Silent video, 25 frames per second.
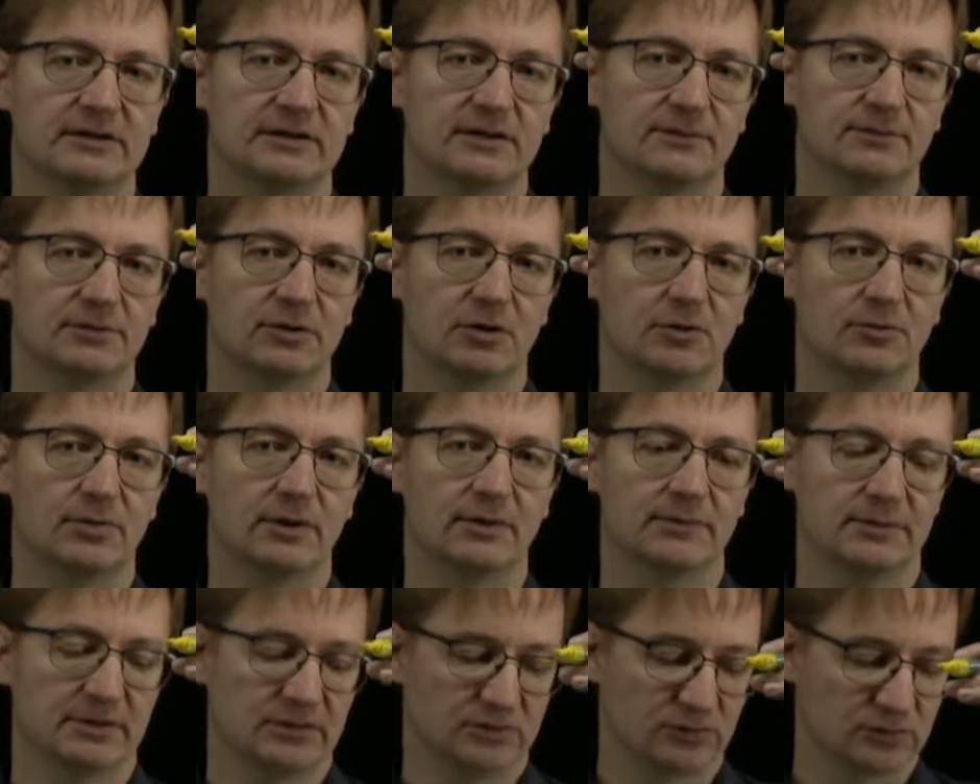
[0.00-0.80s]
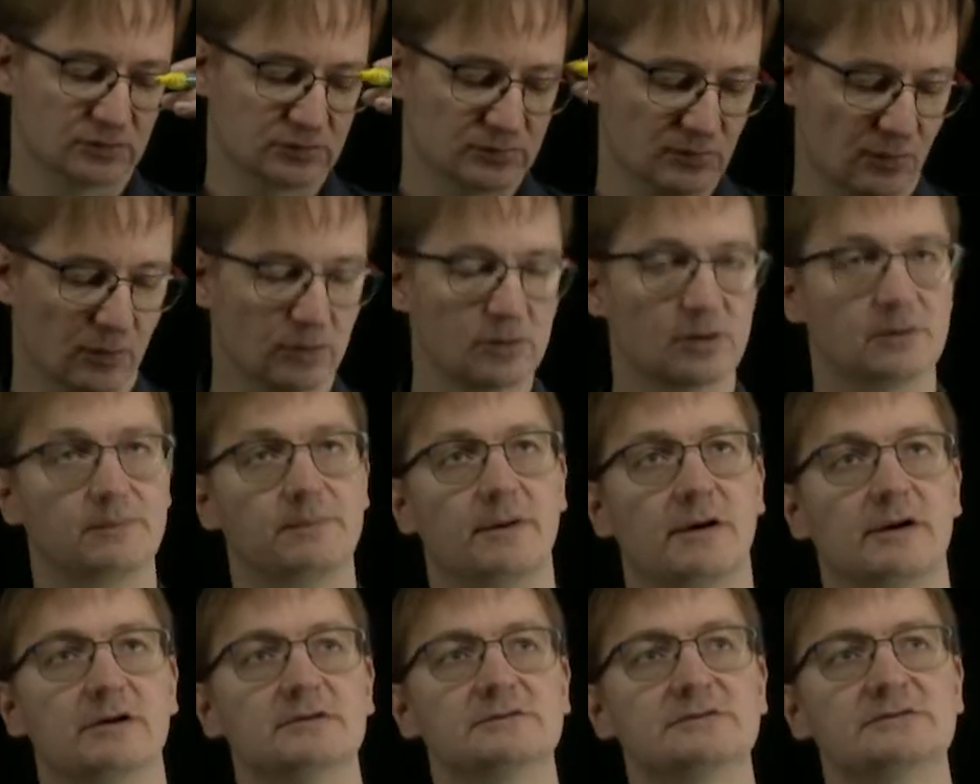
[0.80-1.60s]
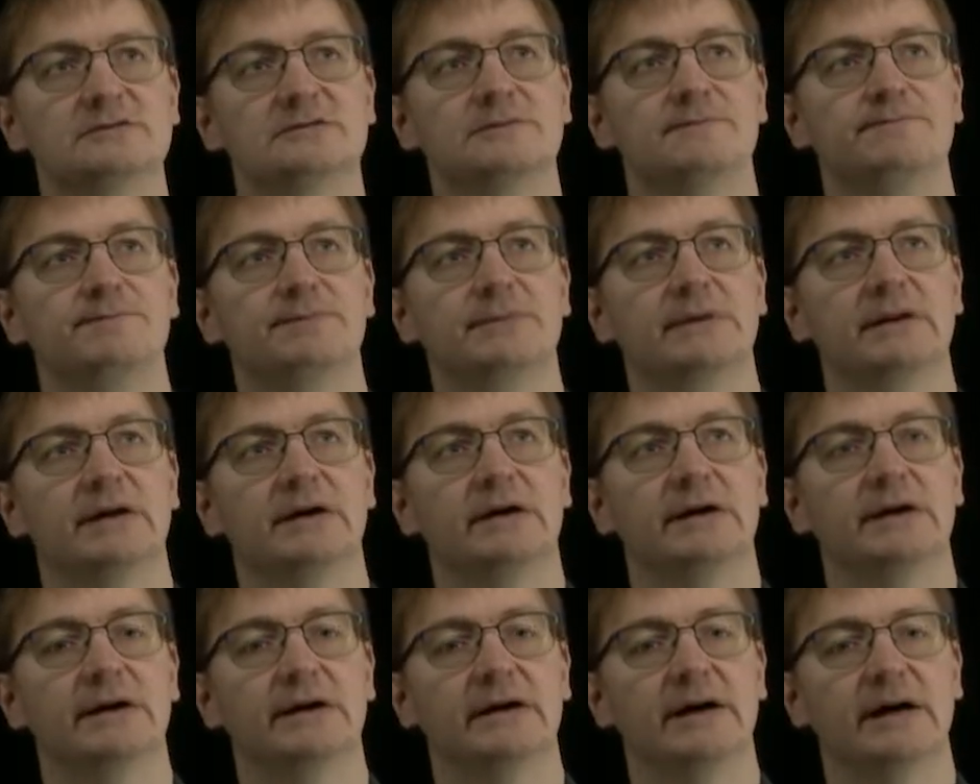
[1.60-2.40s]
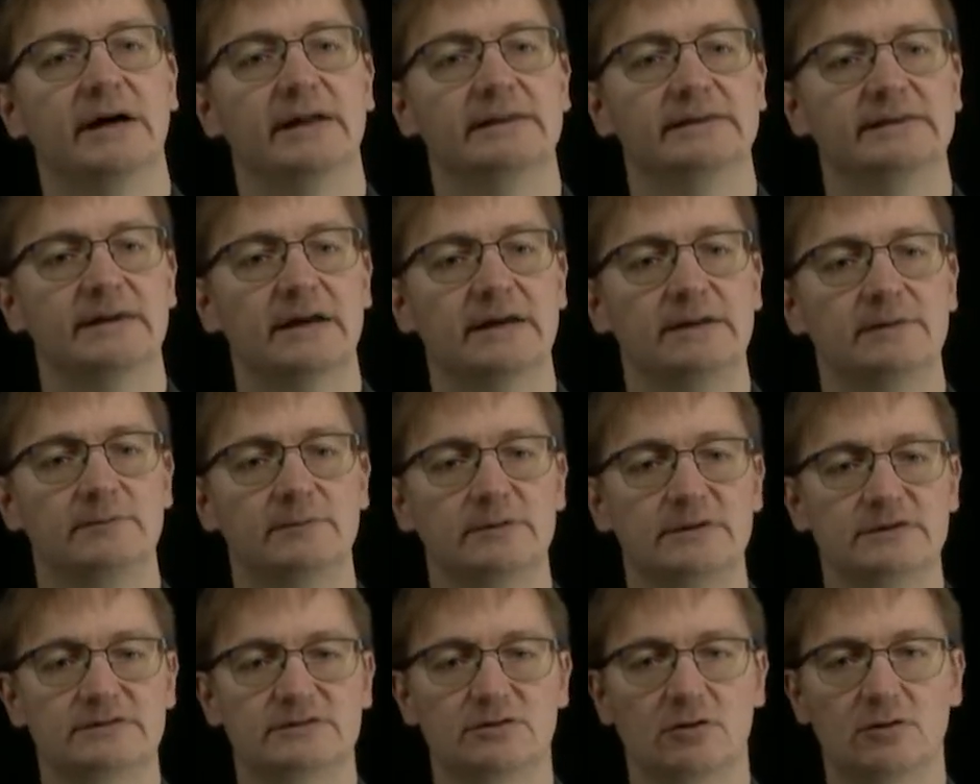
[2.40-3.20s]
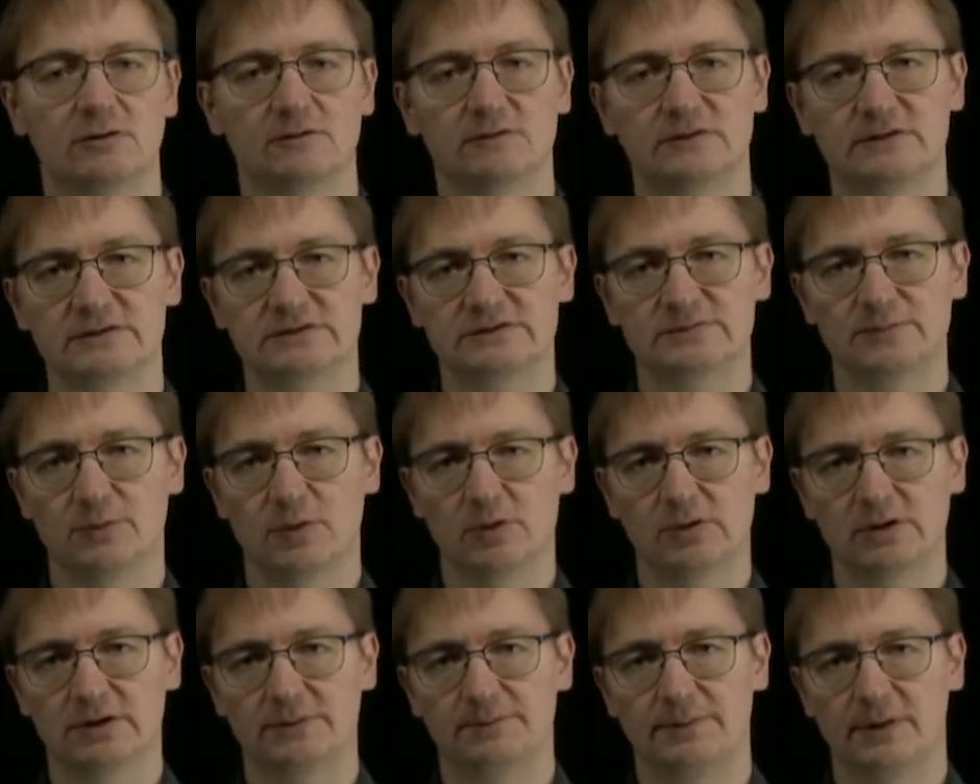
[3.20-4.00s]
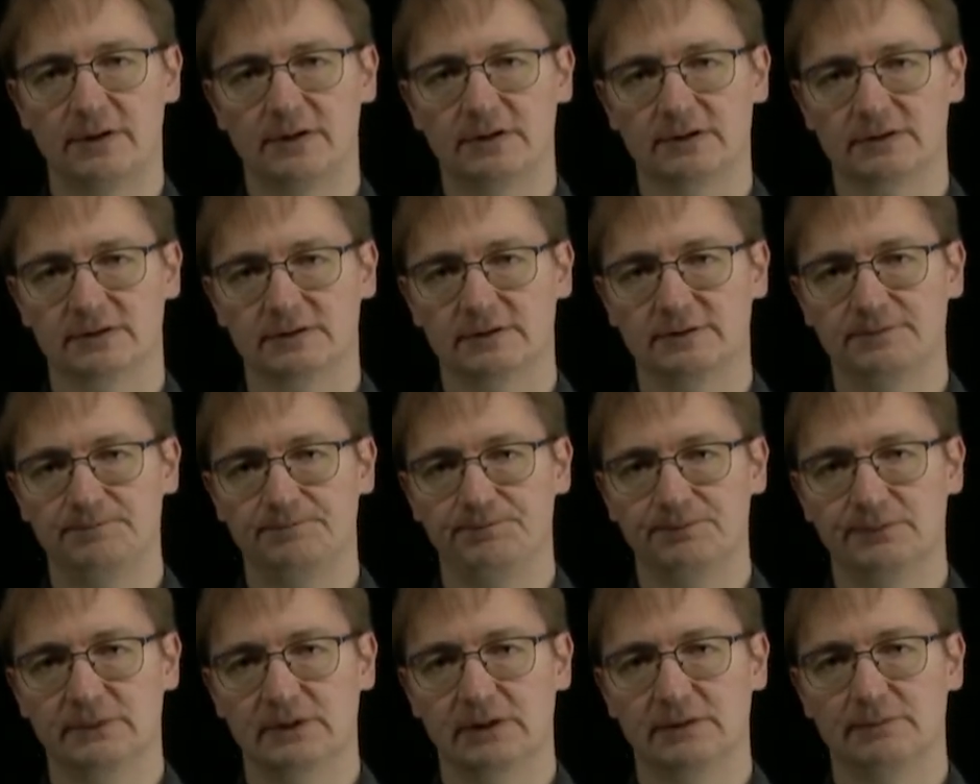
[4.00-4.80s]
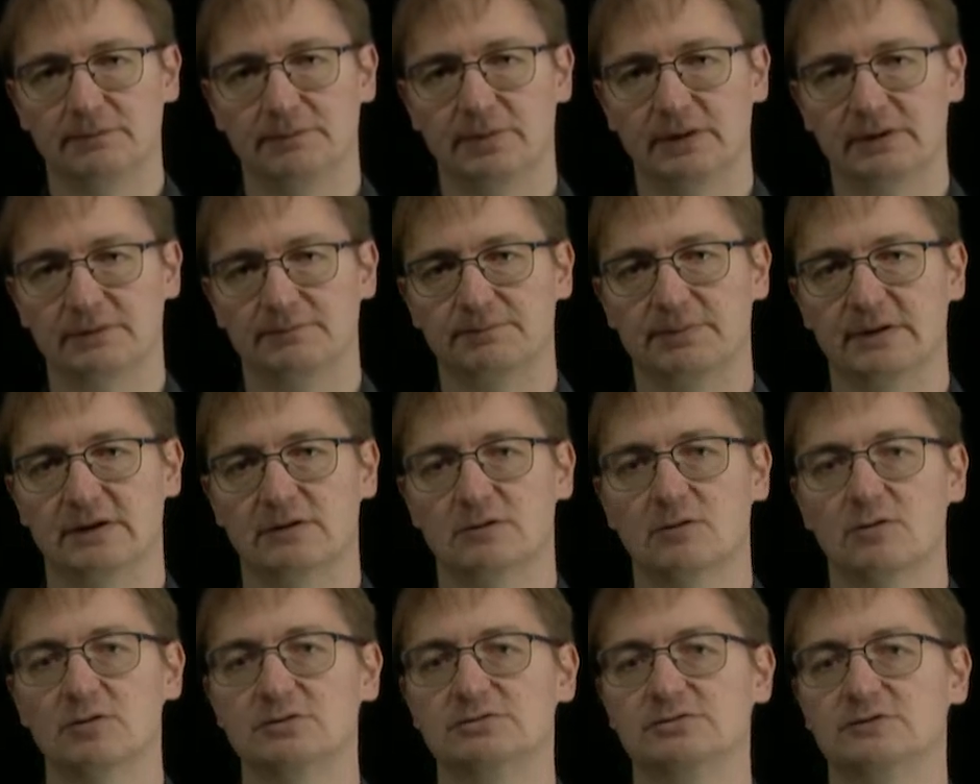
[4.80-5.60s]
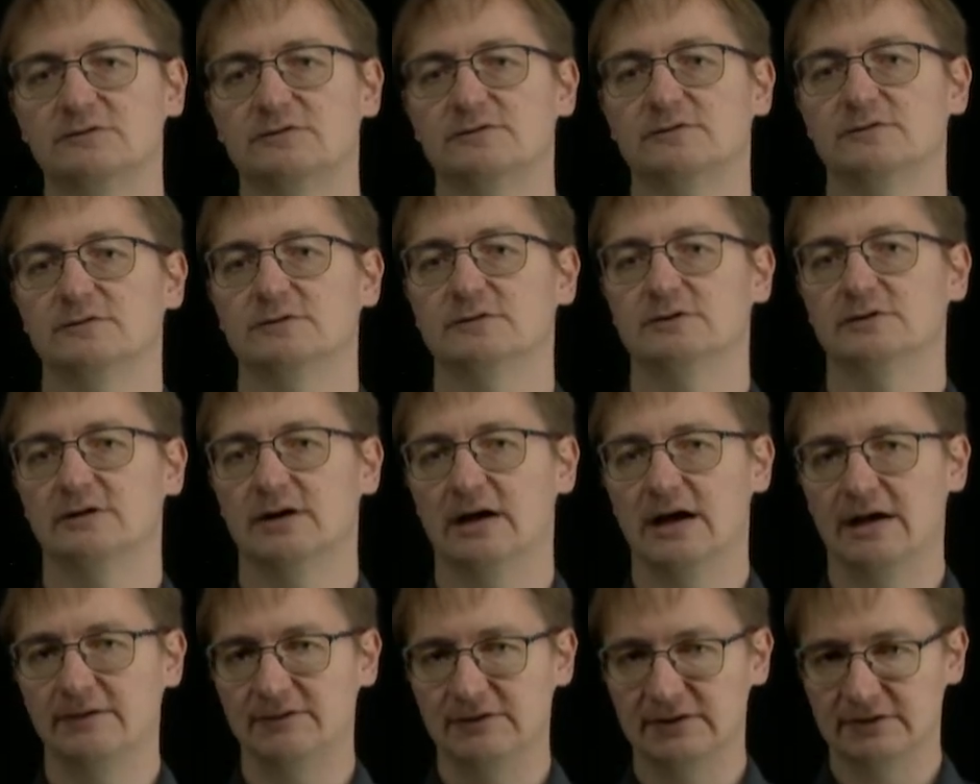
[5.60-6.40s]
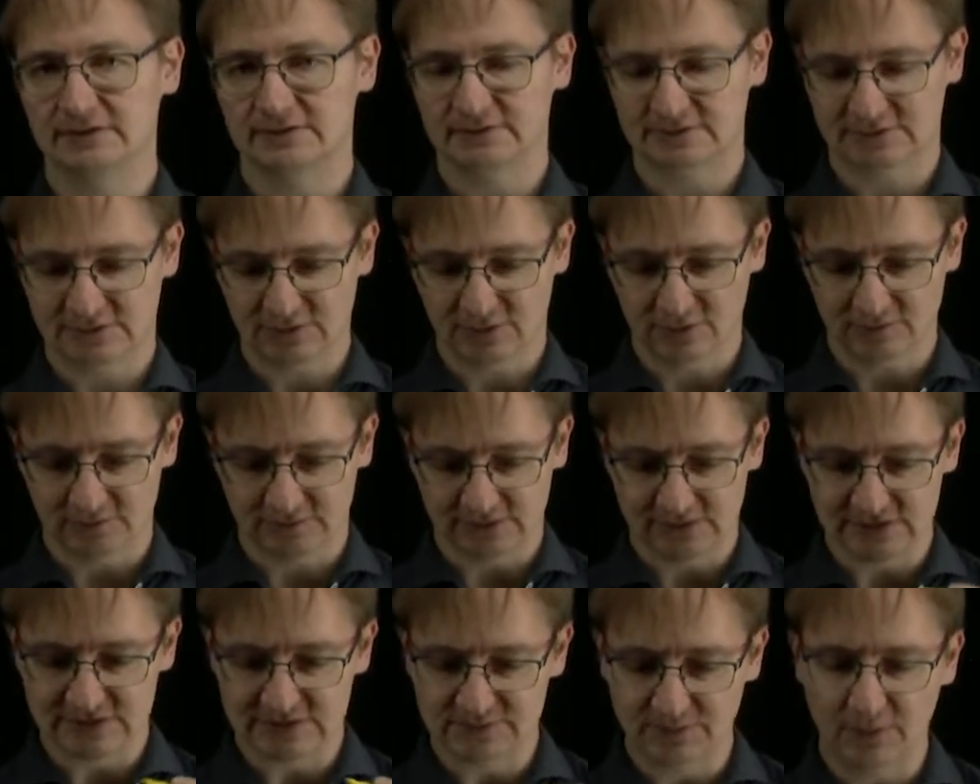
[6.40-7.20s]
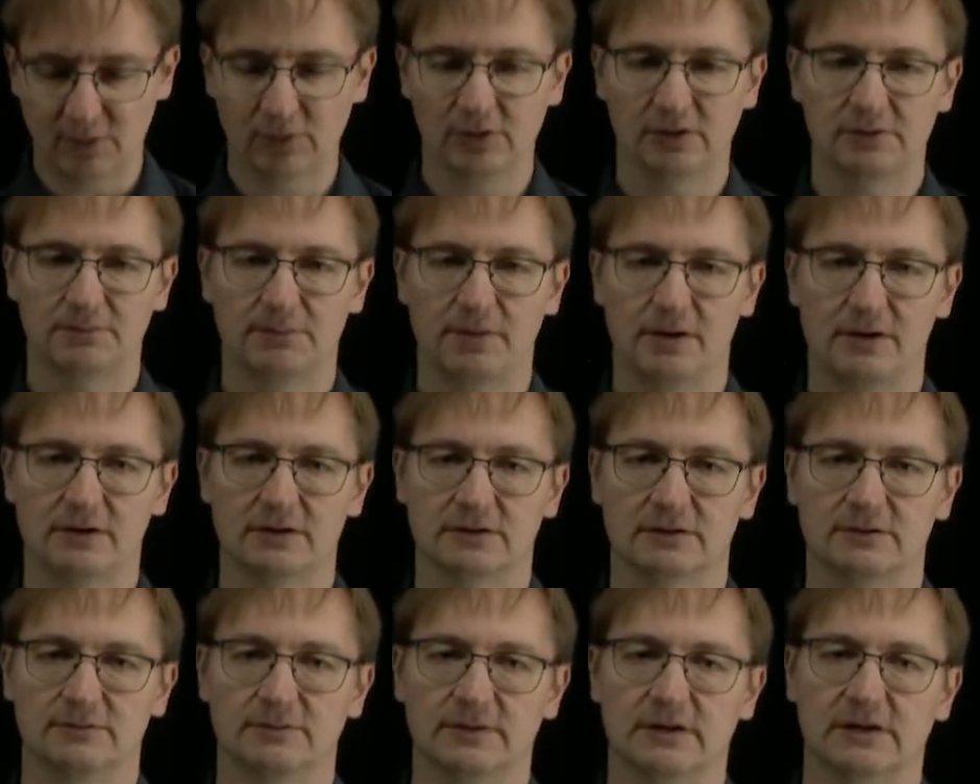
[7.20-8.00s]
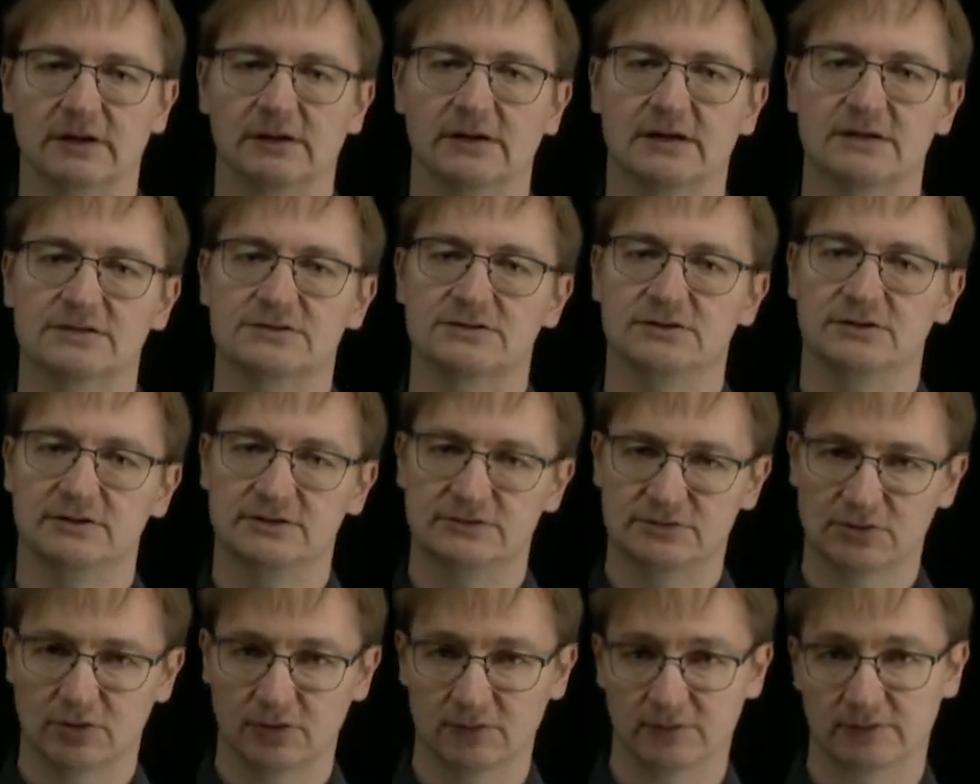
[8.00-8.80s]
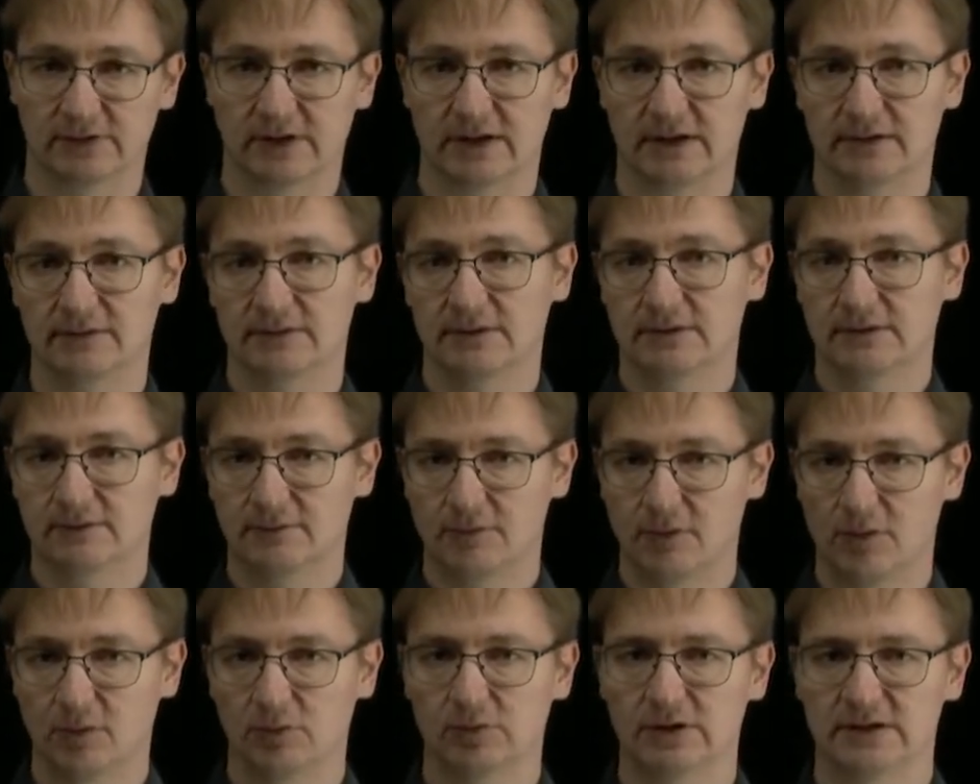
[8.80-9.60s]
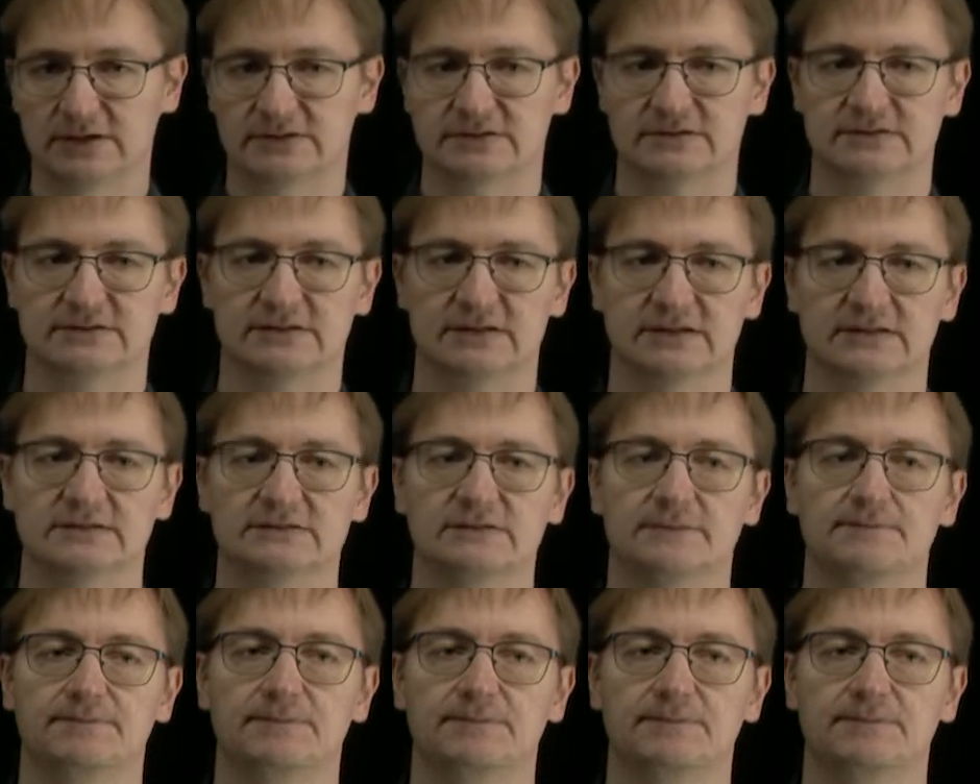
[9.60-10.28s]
the problem into smaller parts, and then we solve the smaller part. But because of having solved this smaller part, we can actually solve the whole exercise.